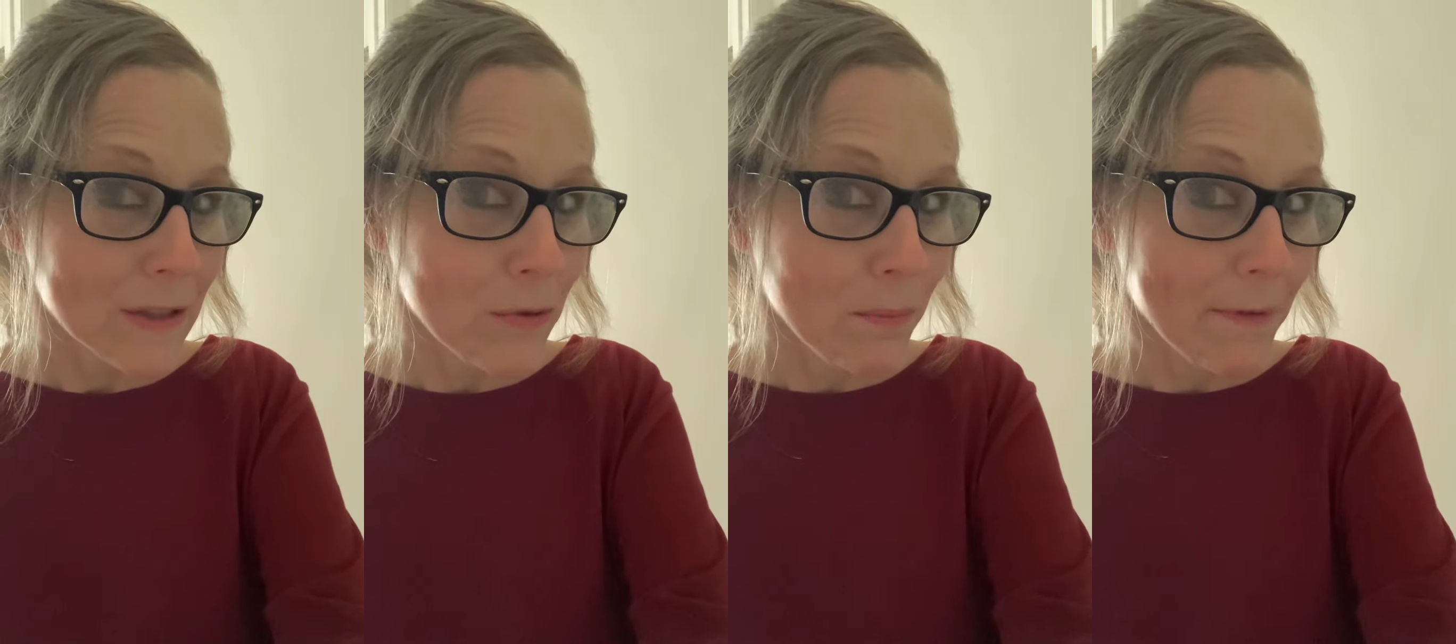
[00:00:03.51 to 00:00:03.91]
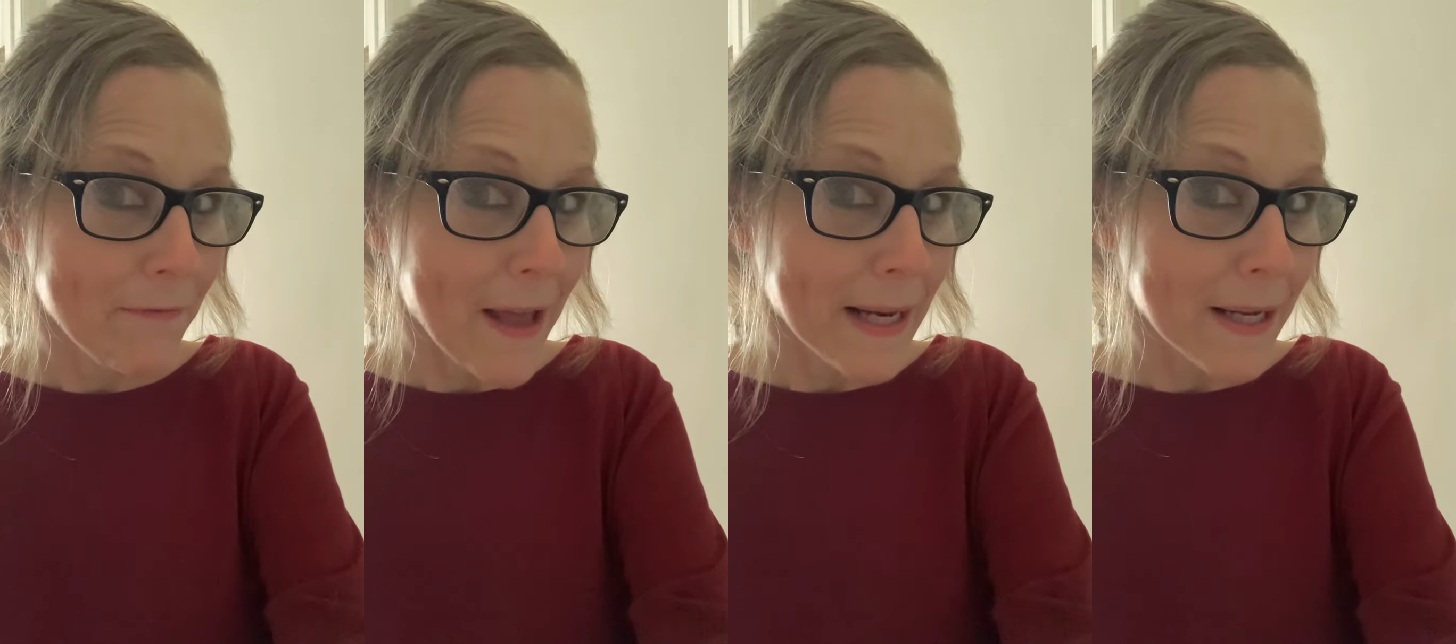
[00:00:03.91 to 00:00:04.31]
to
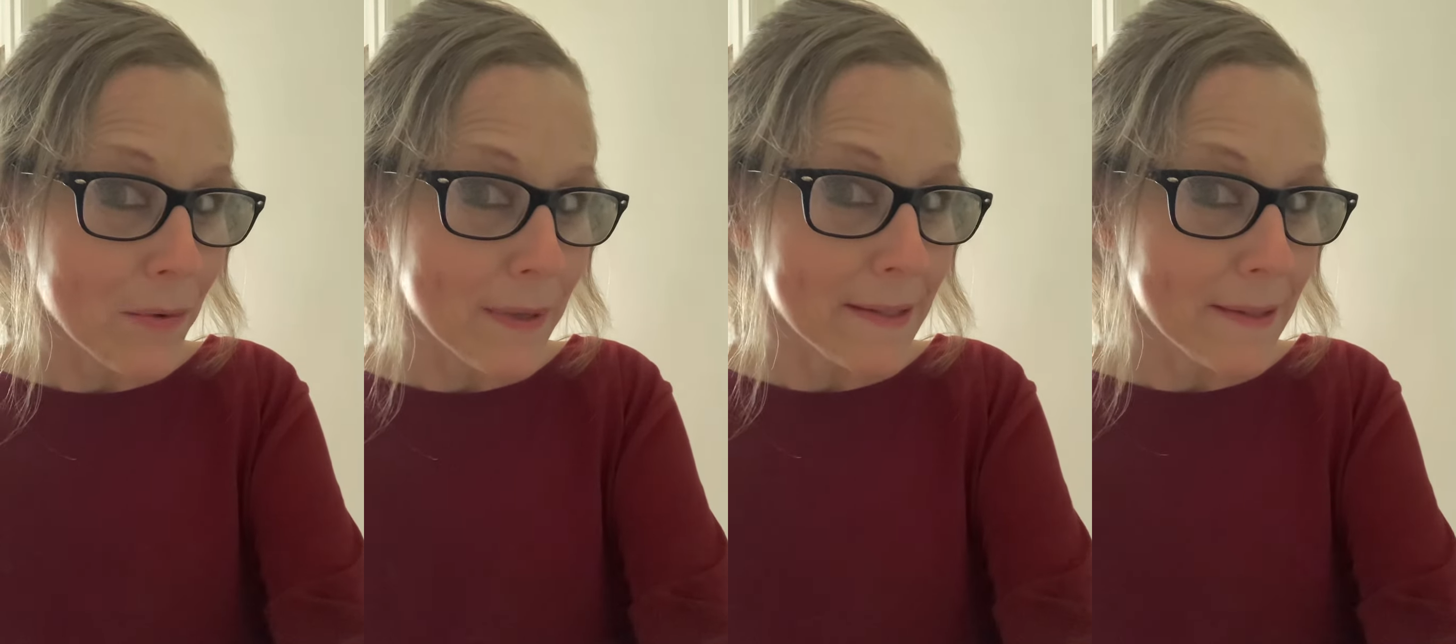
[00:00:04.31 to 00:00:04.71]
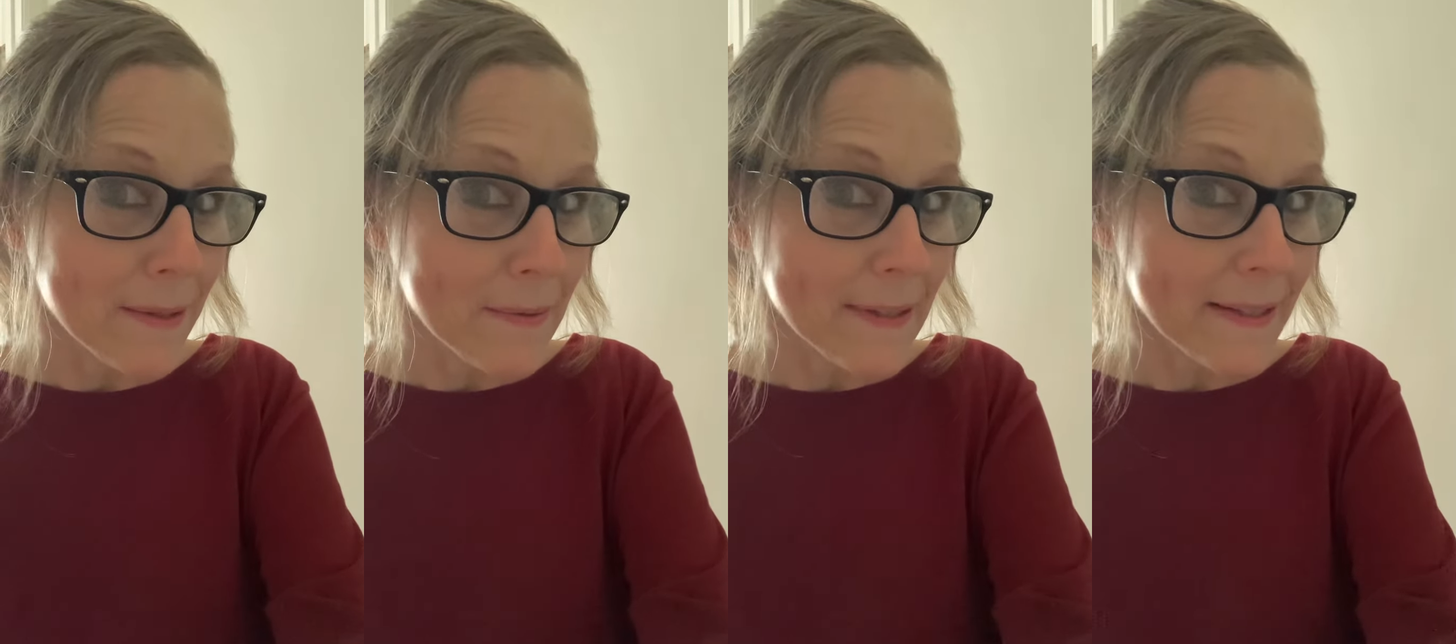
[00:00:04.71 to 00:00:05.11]
Prophetic with
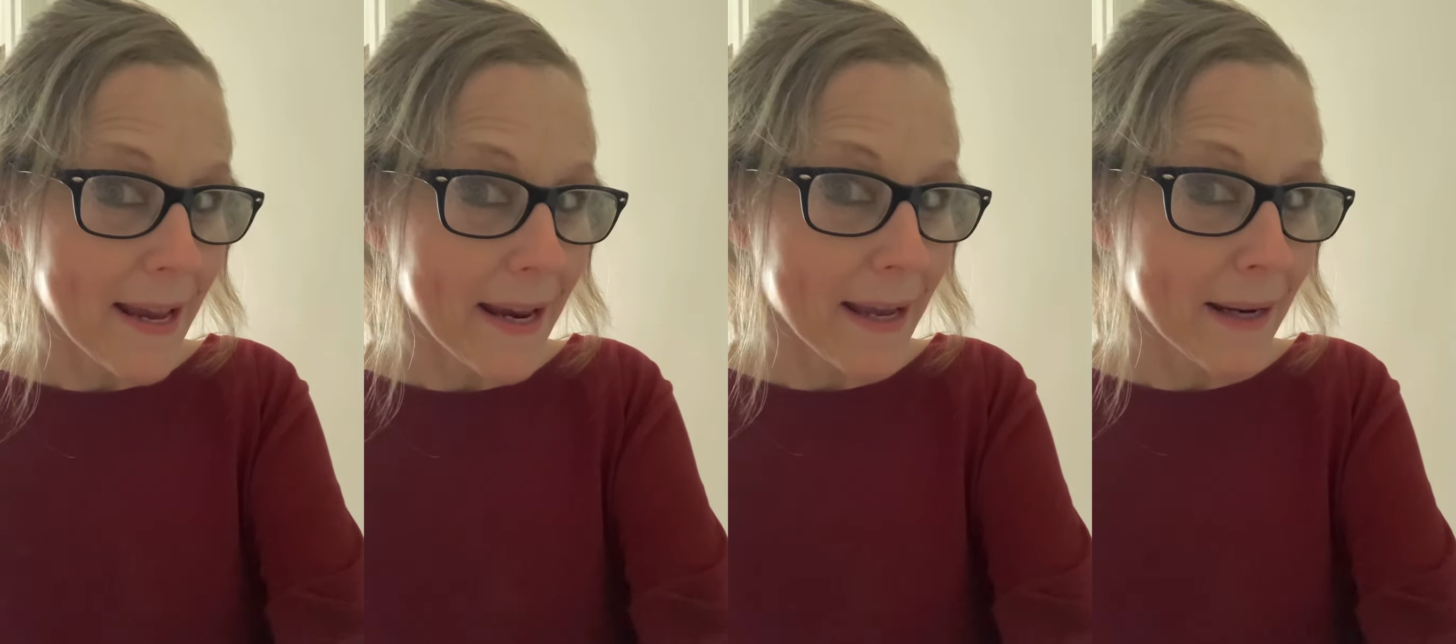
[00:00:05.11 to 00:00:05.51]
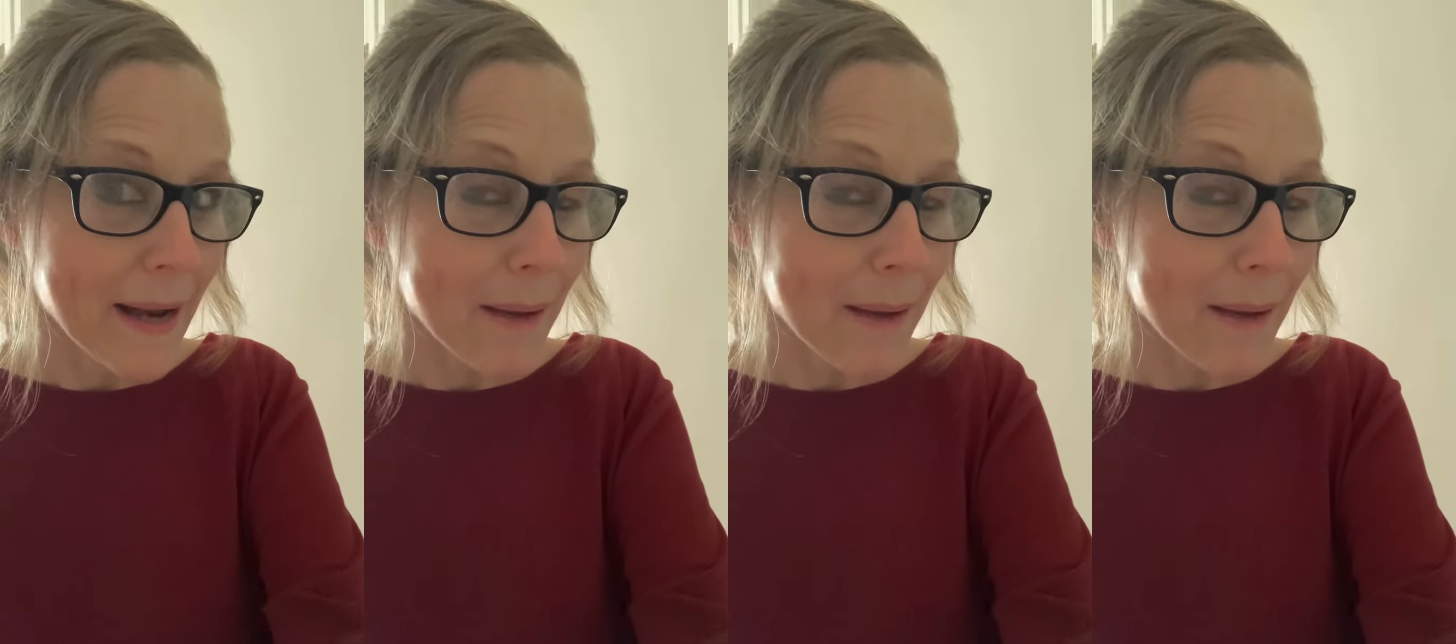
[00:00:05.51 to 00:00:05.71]
Suzanne.